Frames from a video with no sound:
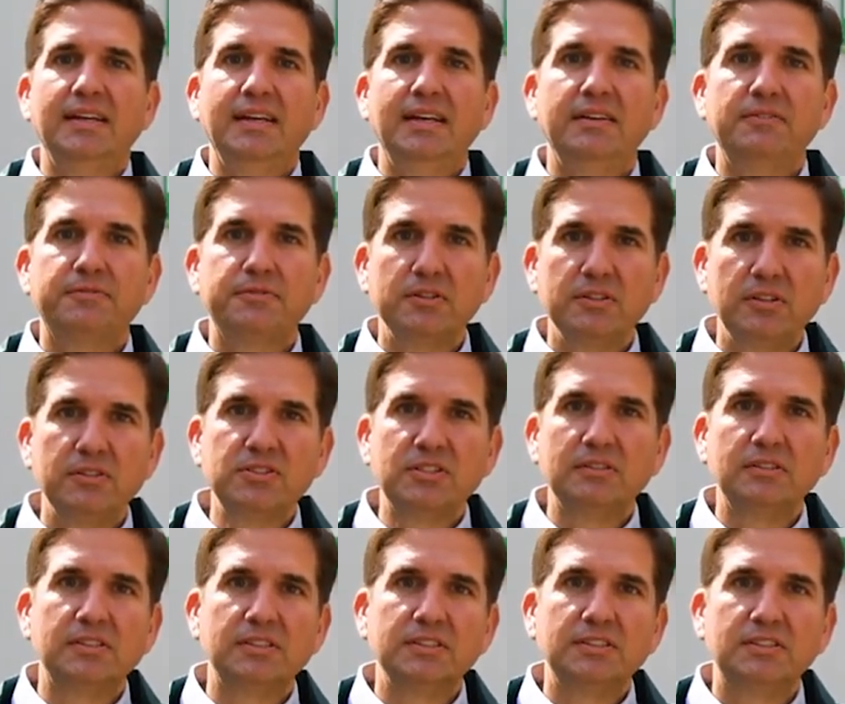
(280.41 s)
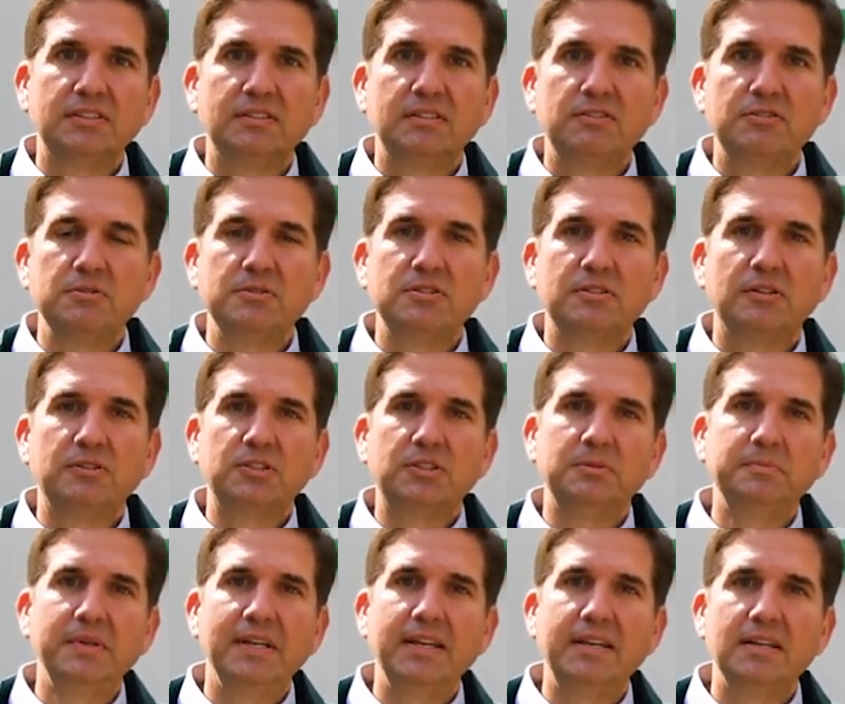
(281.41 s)
And for those alerts through
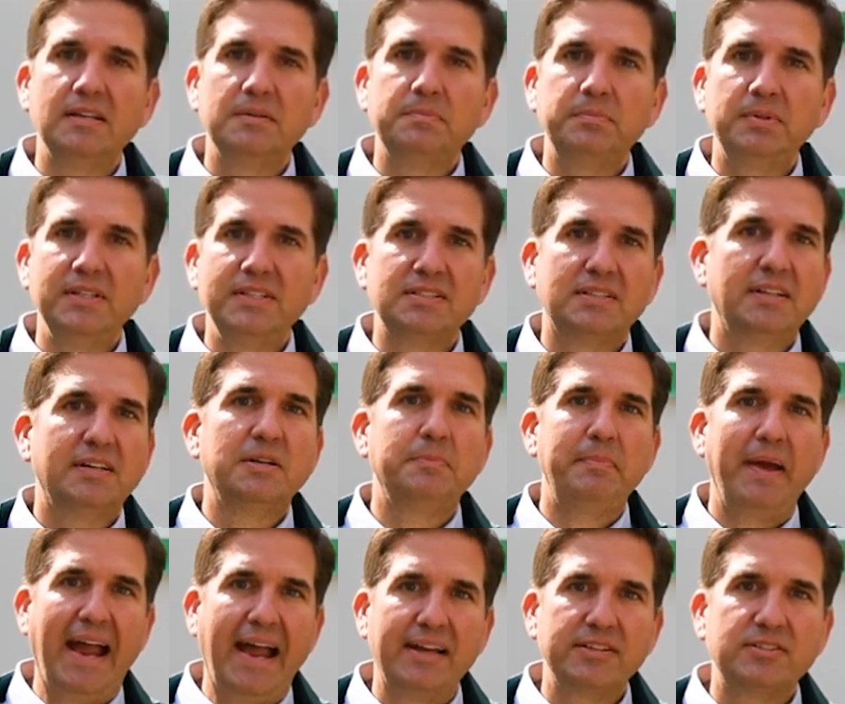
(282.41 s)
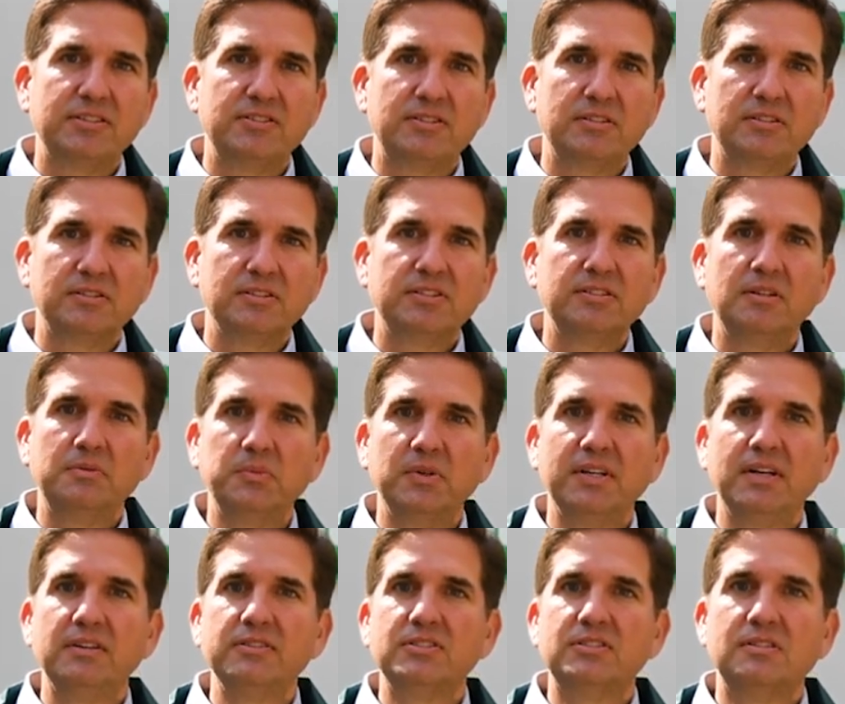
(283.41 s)
social media, please let a passenger or
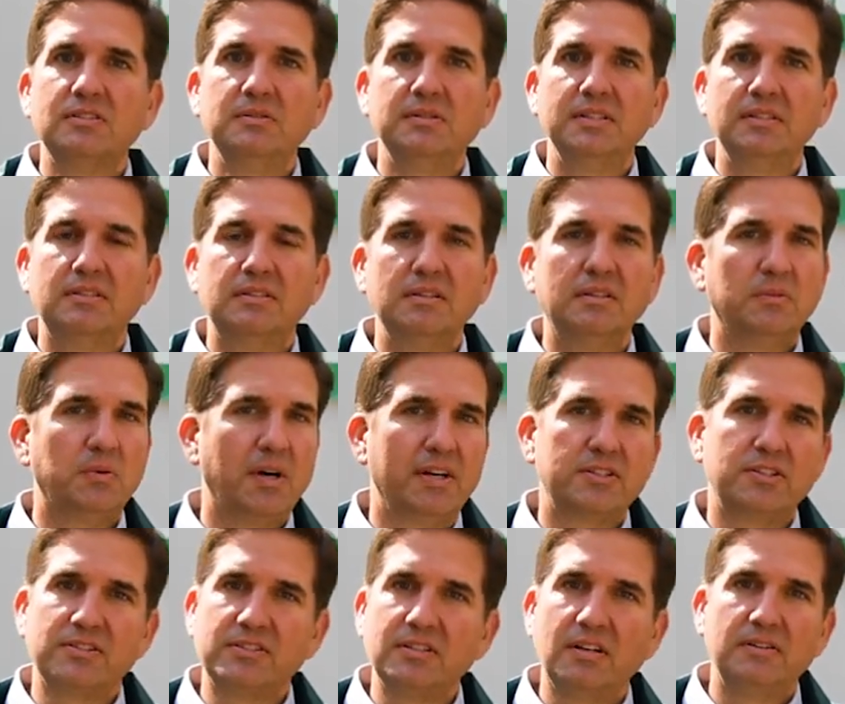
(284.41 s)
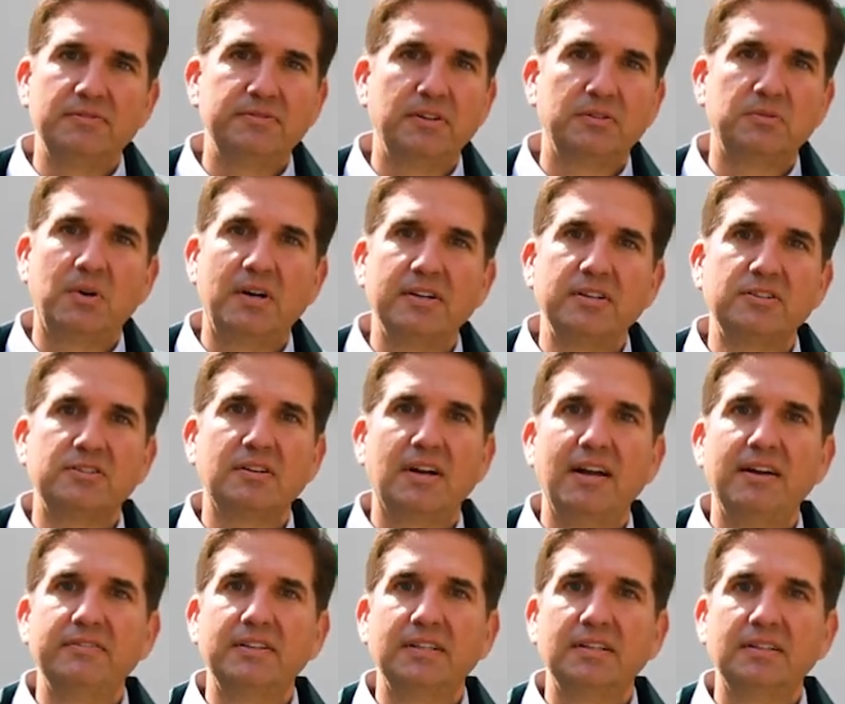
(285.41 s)
someone else do it. Don't watch your cell phone while you're
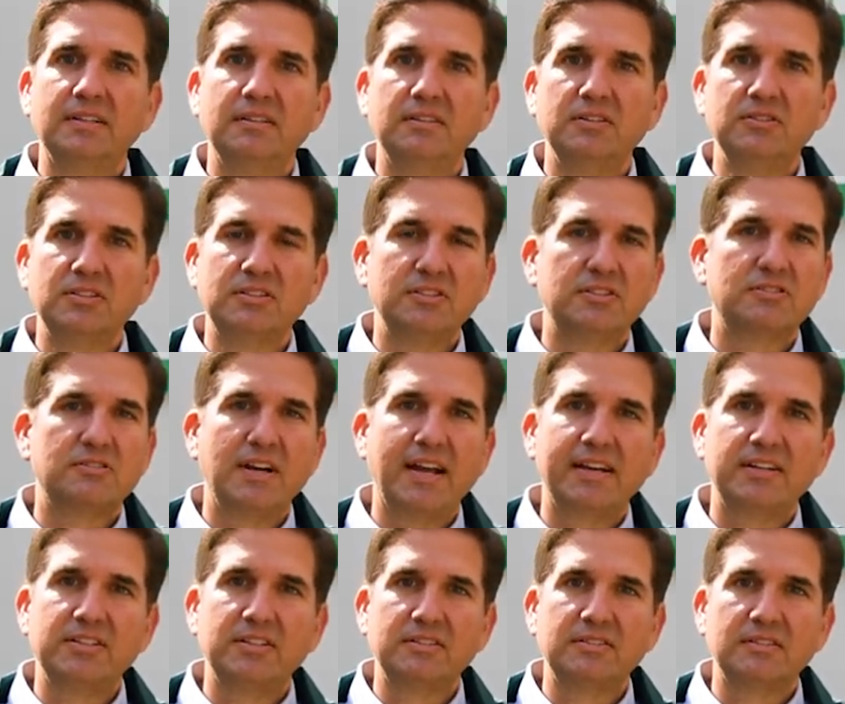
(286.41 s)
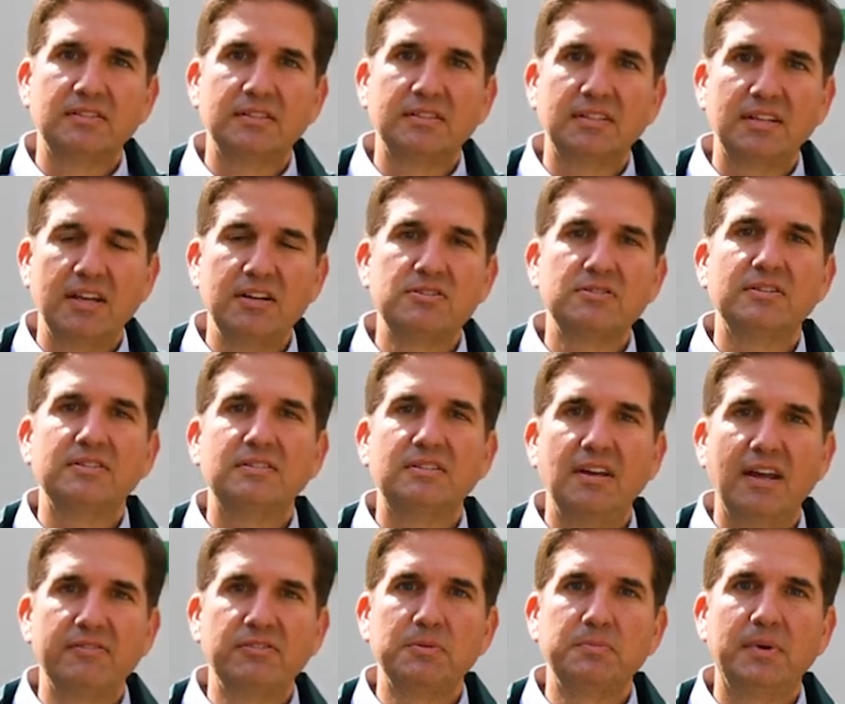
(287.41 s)
driving. Those distractions are dangerous
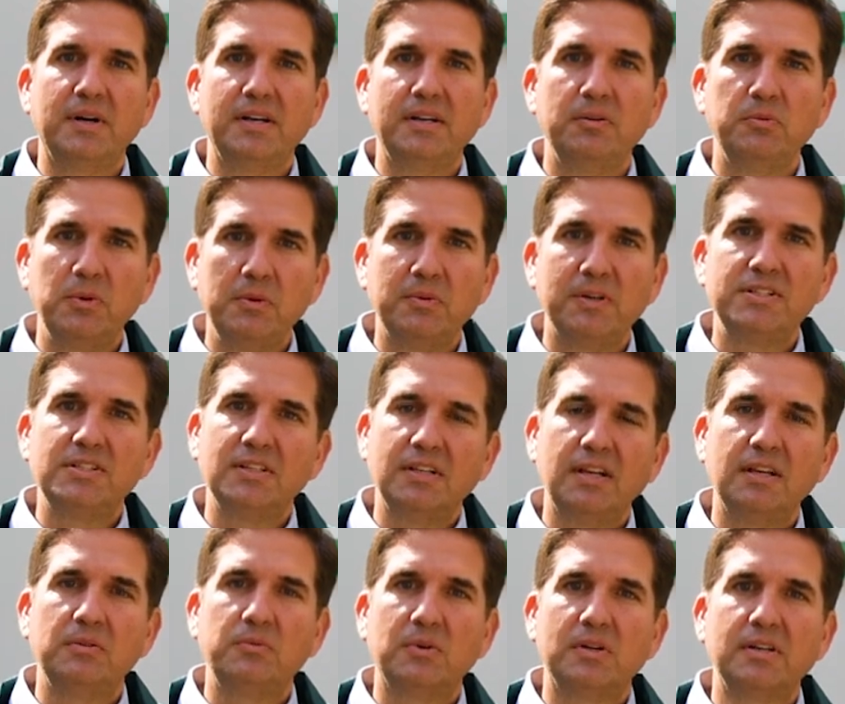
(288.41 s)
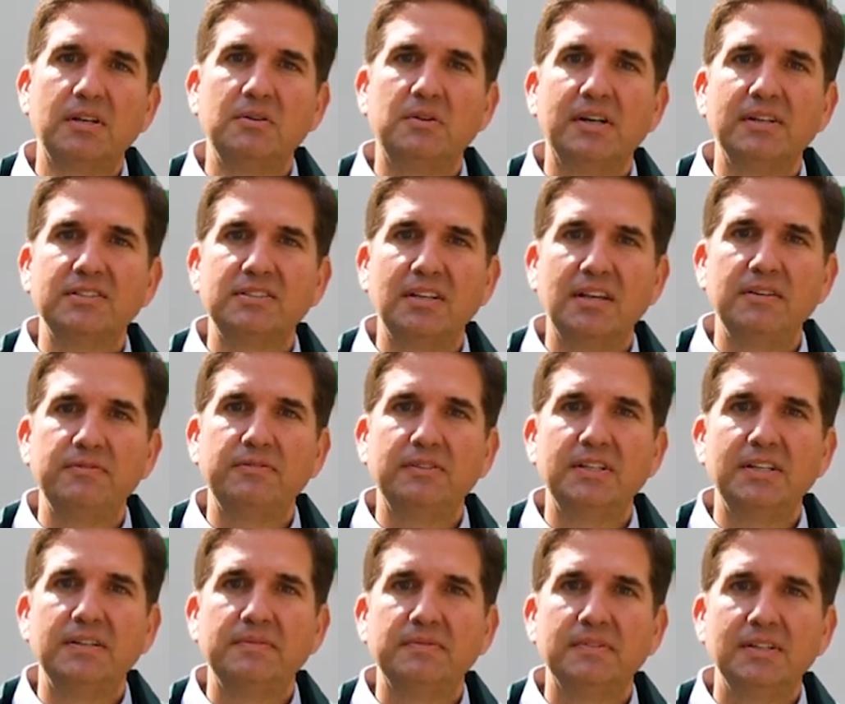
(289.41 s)
to everybody. We want you to get where you are
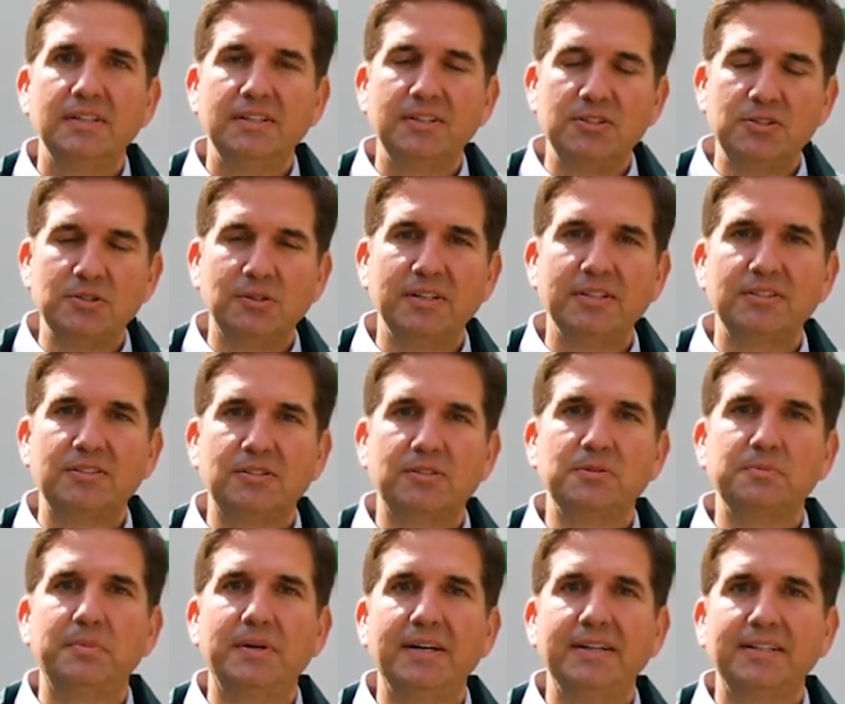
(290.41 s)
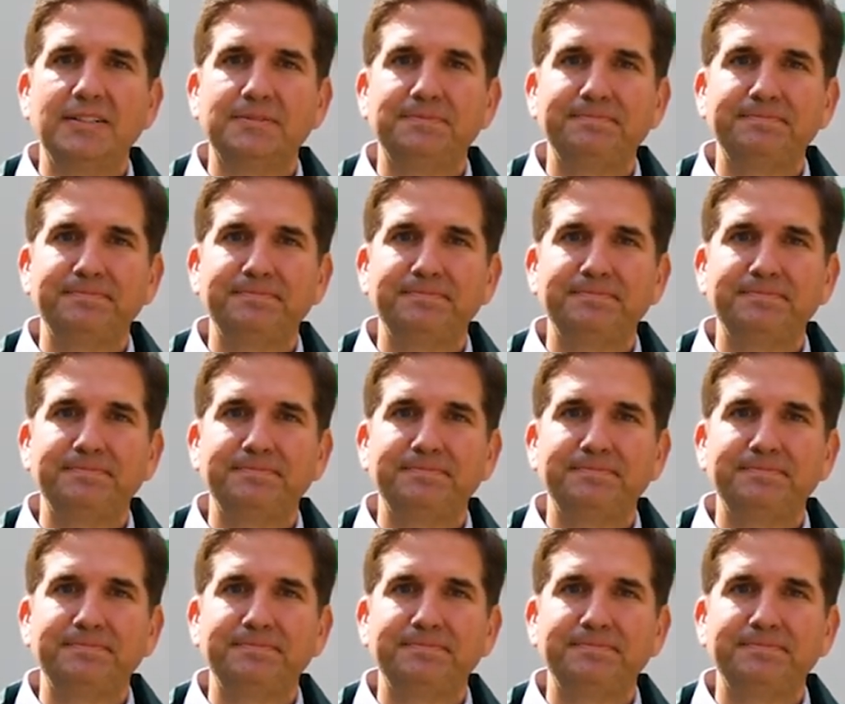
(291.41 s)
safely and enjoy the turnpike.